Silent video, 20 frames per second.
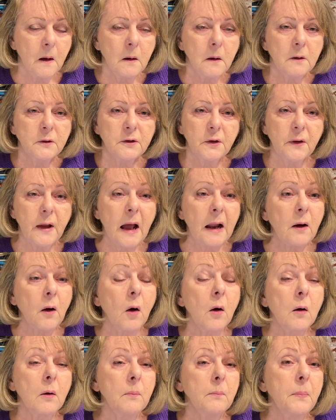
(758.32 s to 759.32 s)
So that
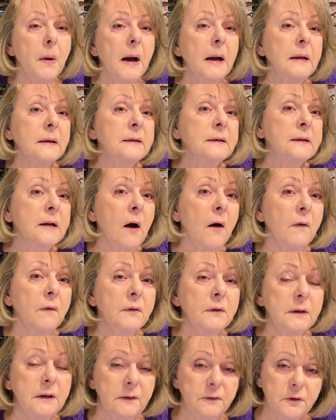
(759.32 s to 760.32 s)
all by itself
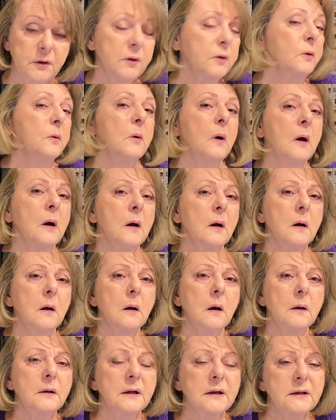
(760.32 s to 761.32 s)
gives you
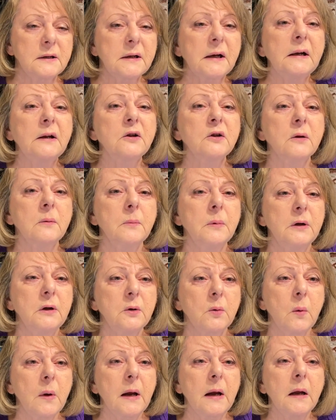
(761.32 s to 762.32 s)
a distinction
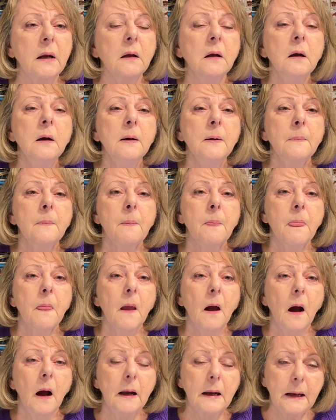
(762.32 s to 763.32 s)
between
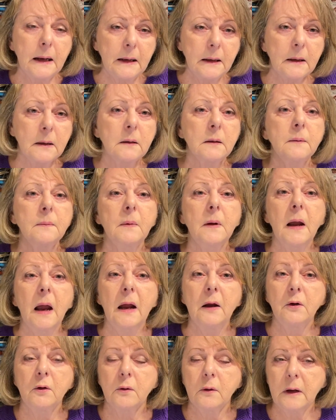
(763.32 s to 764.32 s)
Aida
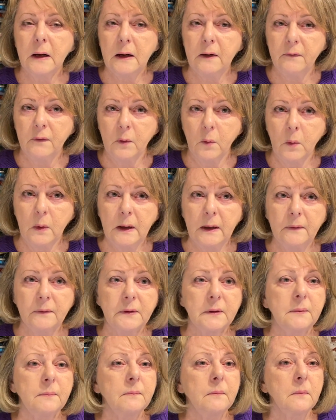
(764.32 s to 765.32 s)
and your even
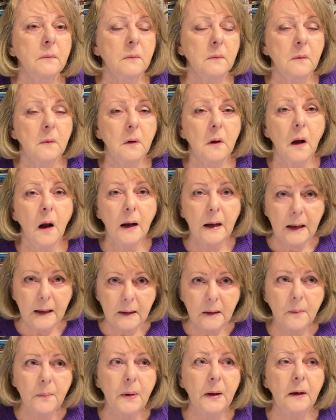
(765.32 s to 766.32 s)
weaves.
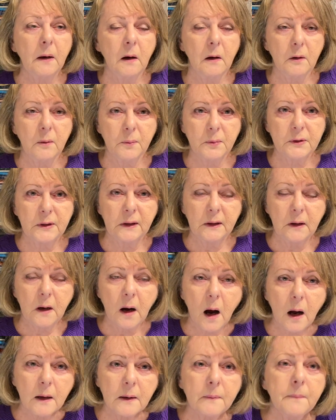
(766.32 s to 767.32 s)
Aida being 100%
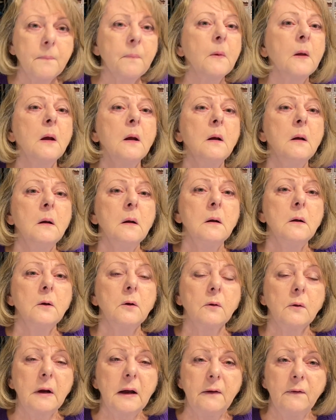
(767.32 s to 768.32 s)
cotton,
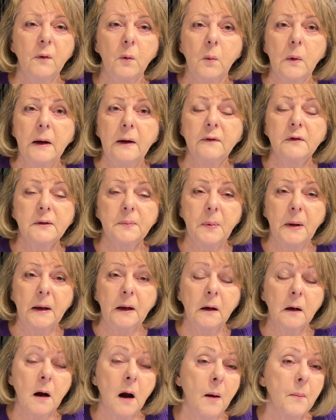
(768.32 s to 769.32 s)
your even weaves being a
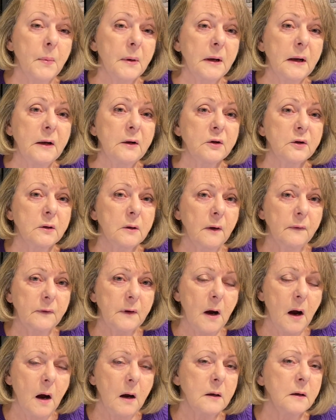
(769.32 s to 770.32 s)
combination of
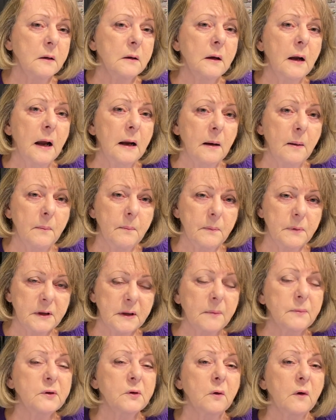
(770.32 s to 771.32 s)
cotton and
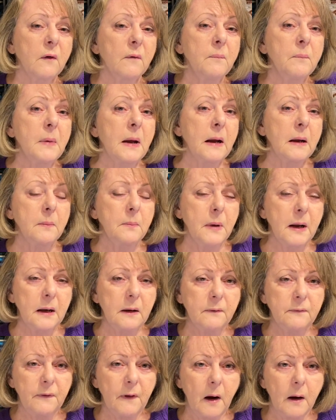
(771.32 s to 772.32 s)
some sort of
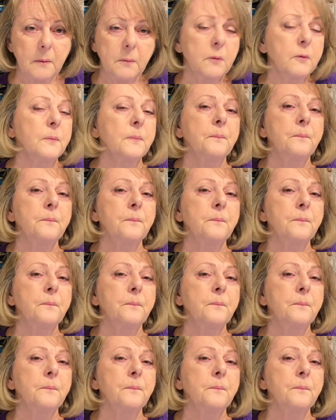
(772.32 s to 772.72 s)
man-made fiber.